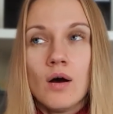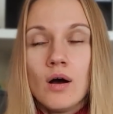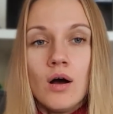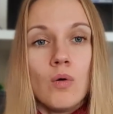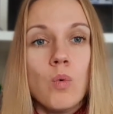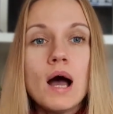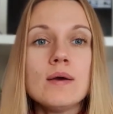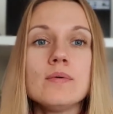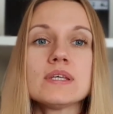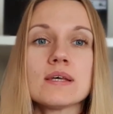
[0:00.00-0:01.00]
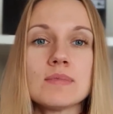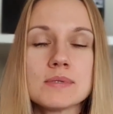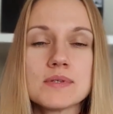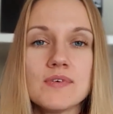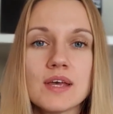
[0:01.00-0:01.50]
why we
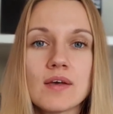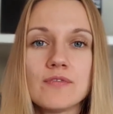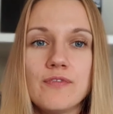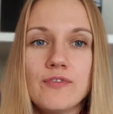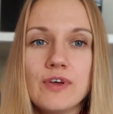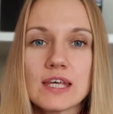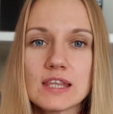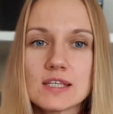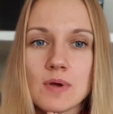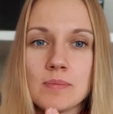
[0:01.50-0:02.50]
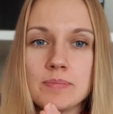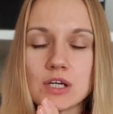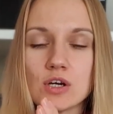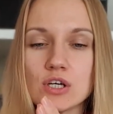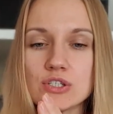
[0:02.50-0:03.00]
sometimes think this way?
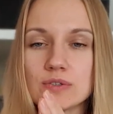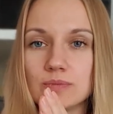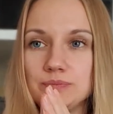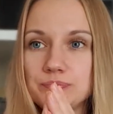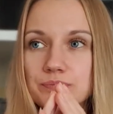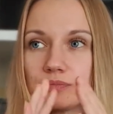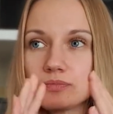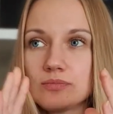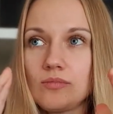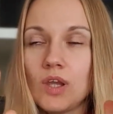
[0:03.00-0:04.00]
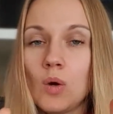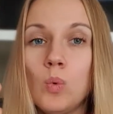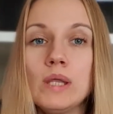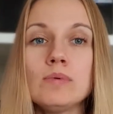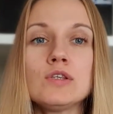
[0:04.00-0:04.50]
Because
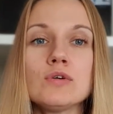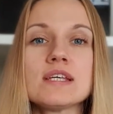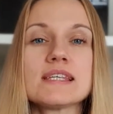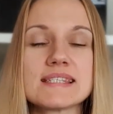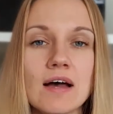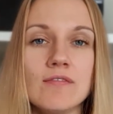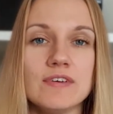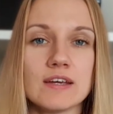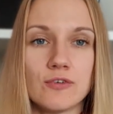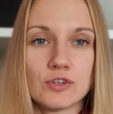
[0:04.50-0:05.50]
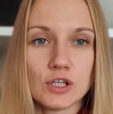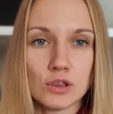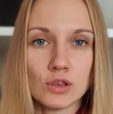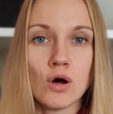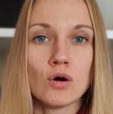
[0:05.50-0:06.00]
when we're doing something for the
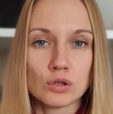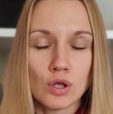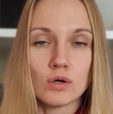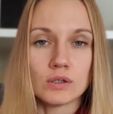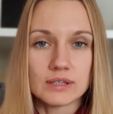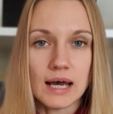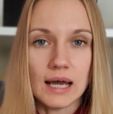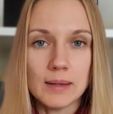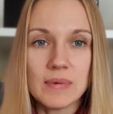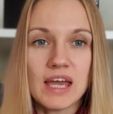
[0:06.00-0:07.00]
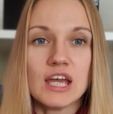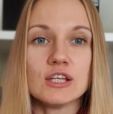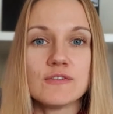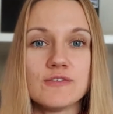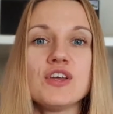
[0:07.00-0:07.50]
long time,
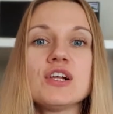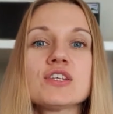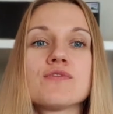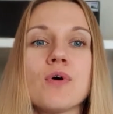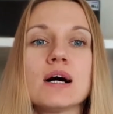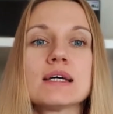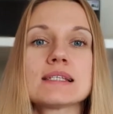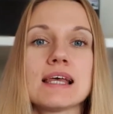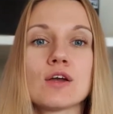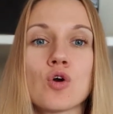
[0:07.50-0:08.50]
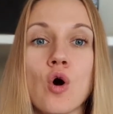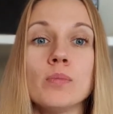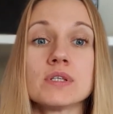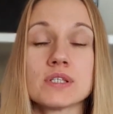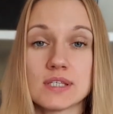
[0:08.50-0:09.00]
it feels for us like
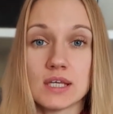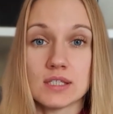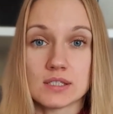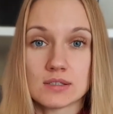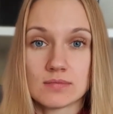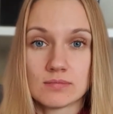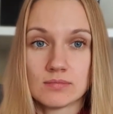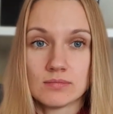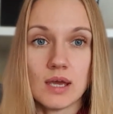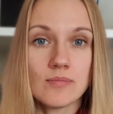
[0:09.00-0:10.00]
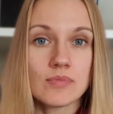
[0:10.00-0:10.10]
common sense. Yeah.